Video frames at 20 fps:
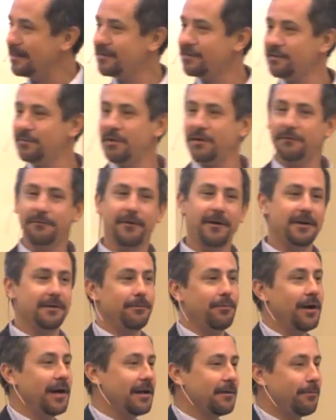this has been fun to
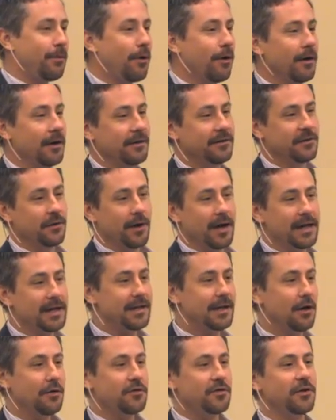break apart. And so I
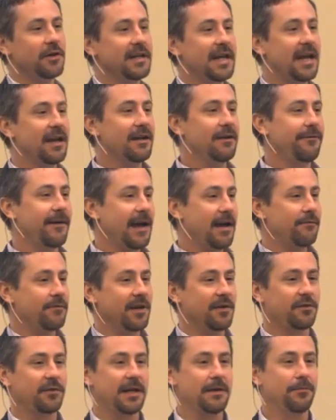can go to a county, if I have
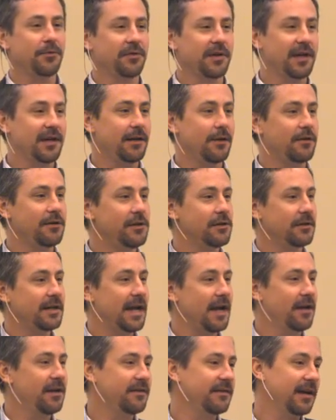enough samples, I can go to your
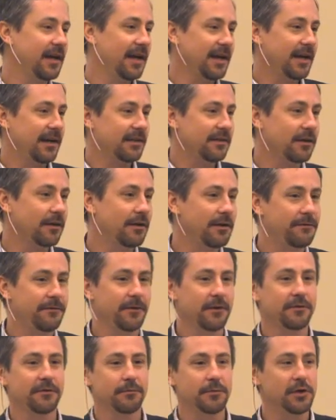county, say, I got 30
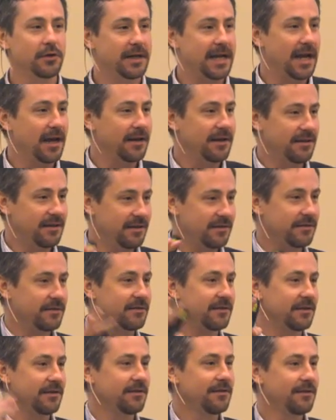fields from your county, this
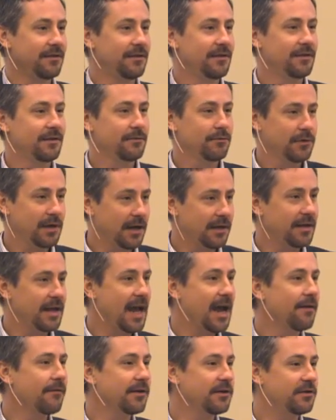is the kind of the
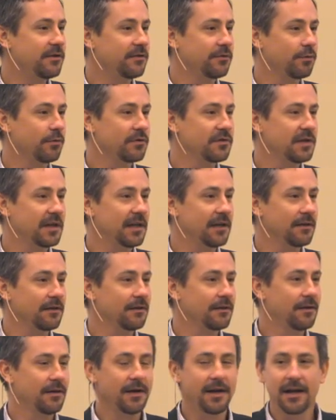averages we're seeing.
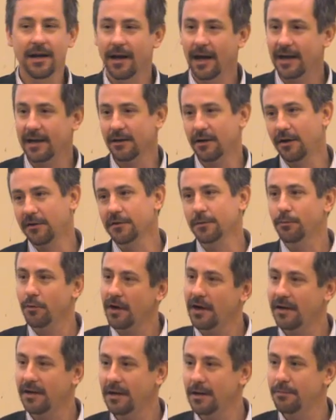I can also
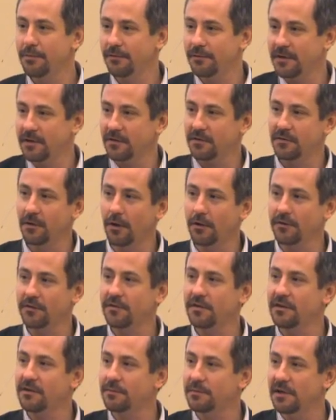break it up. If a consultant
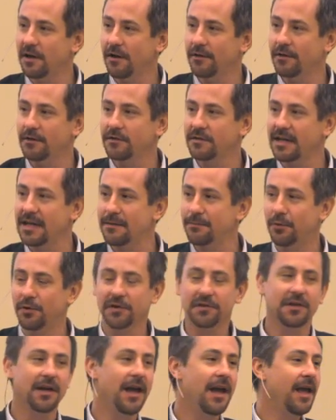sends me all their
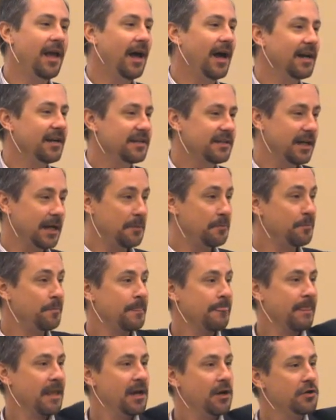samples, I can say,
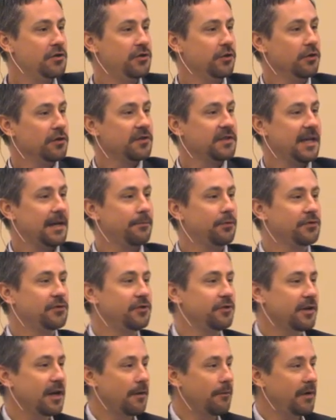here's your samples
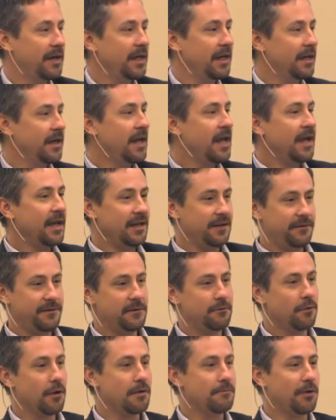you're coming in, and if
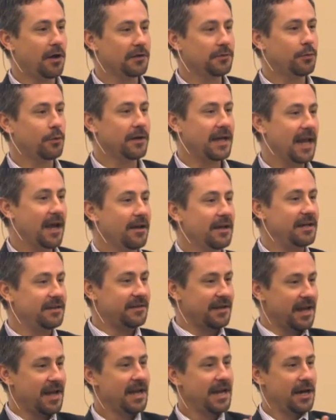you run multiple
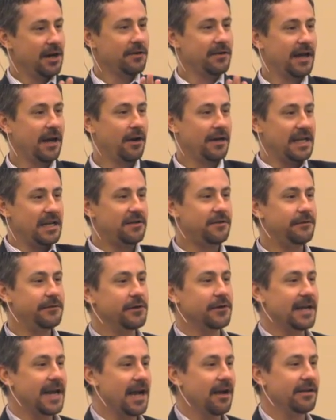counties, here's how each of
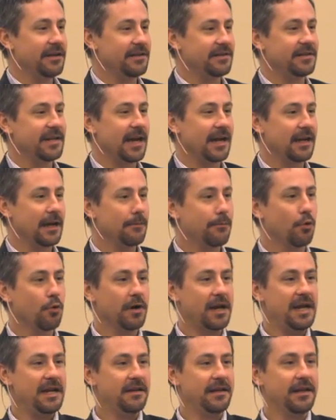your counties stack up. Or
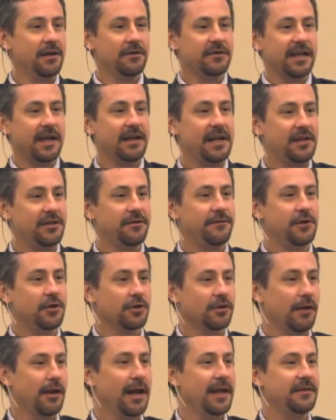here's how each of your
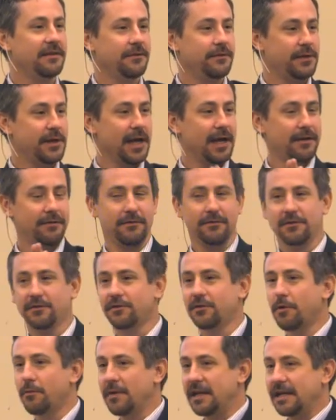clients, if you got
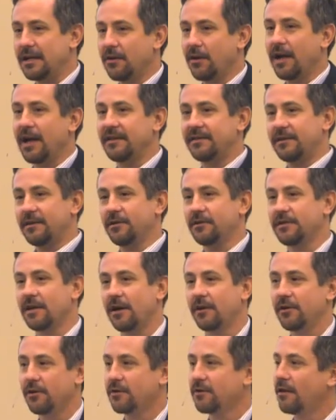so many clients, here's
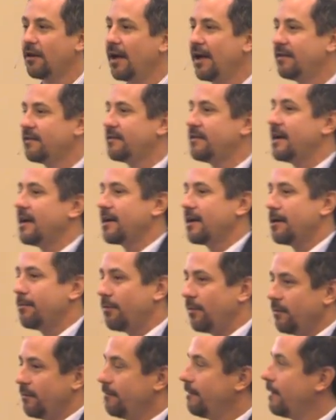how your clients stack up on